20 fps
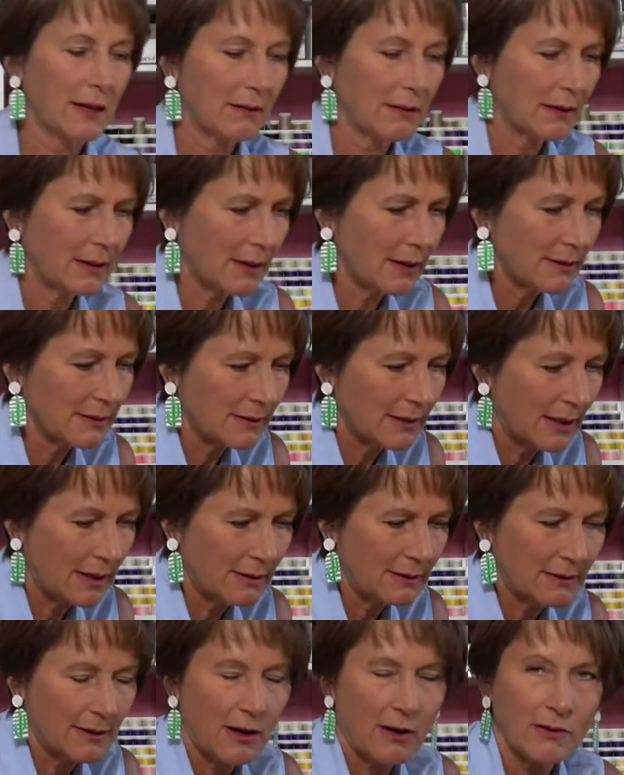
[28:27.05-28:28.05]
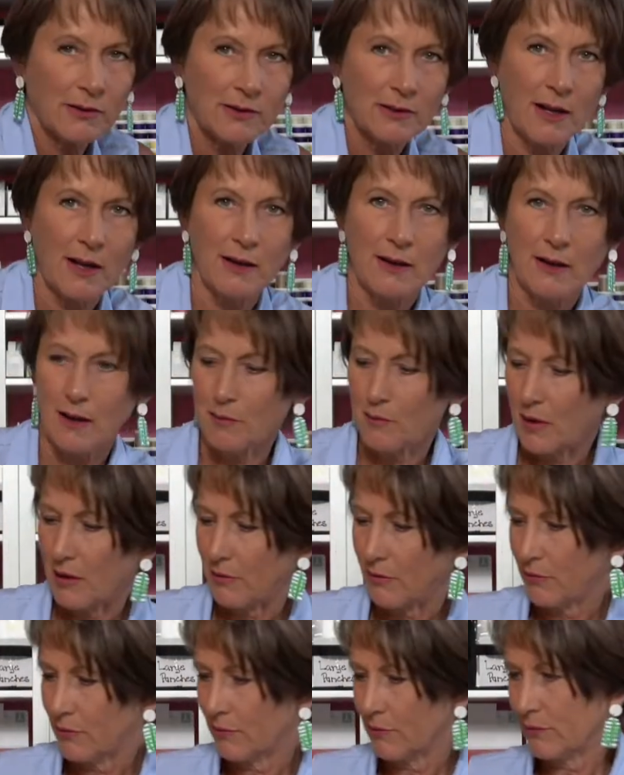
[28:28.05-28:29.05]
I think I said, no, it's not 9
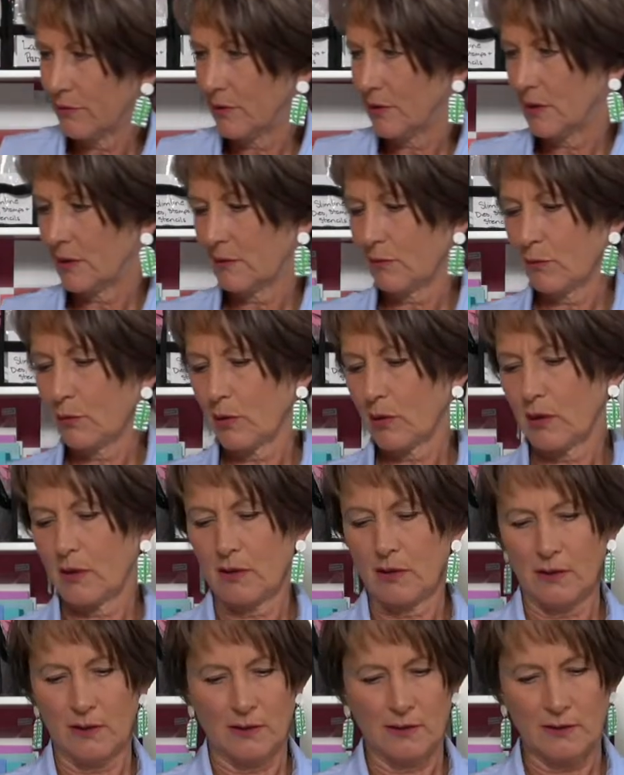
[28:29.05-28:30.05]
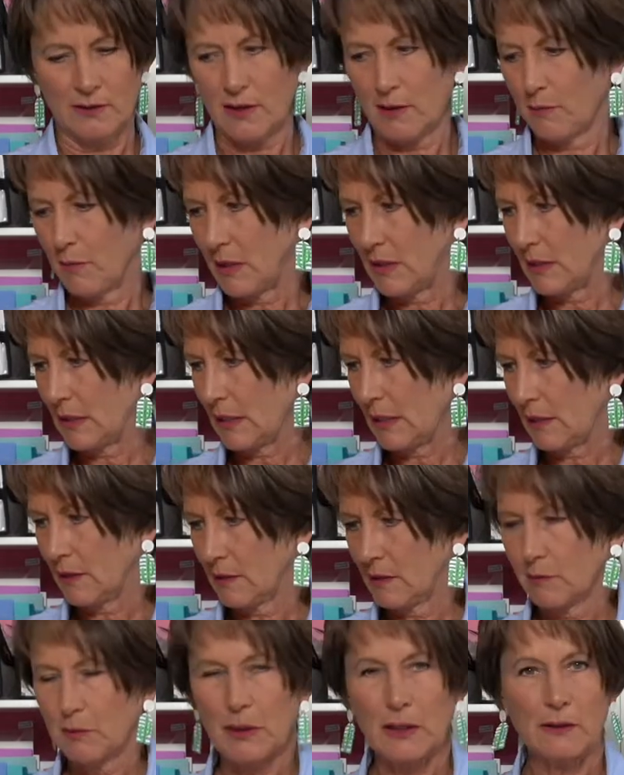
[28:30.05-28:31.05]
by 4, 9 by
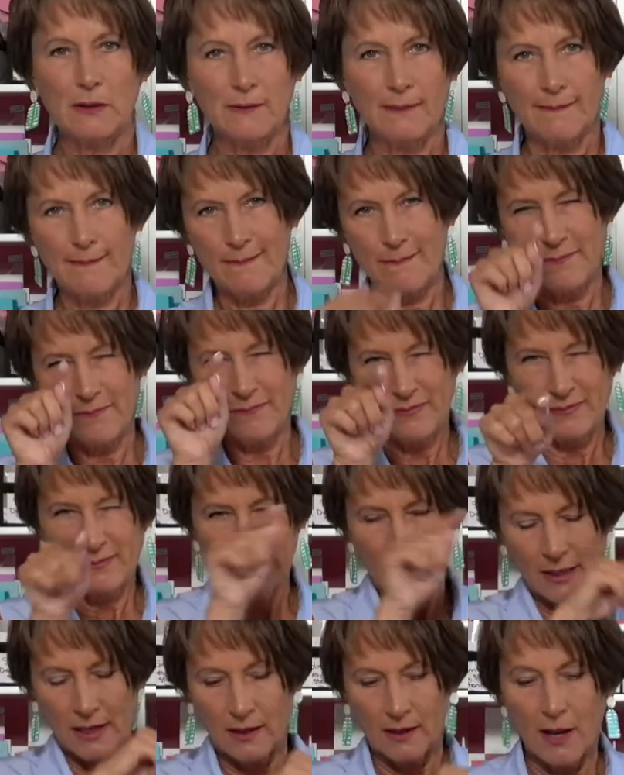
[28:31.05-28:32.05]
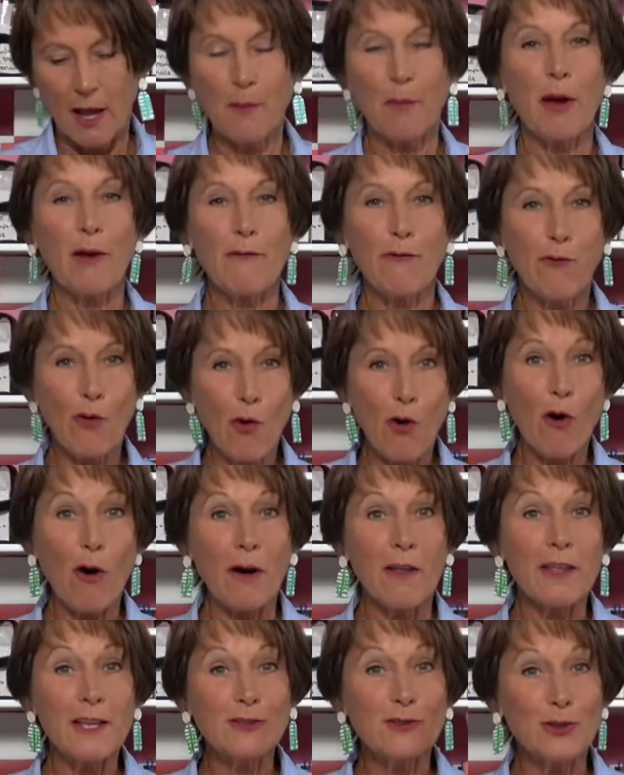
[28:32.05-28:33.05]
6, but 9 by
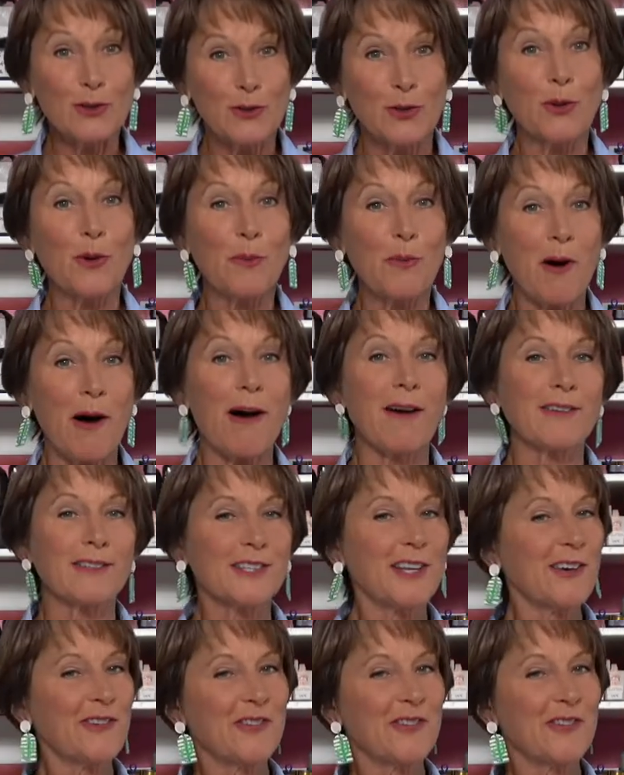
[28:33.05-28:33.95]
4 is the toolbox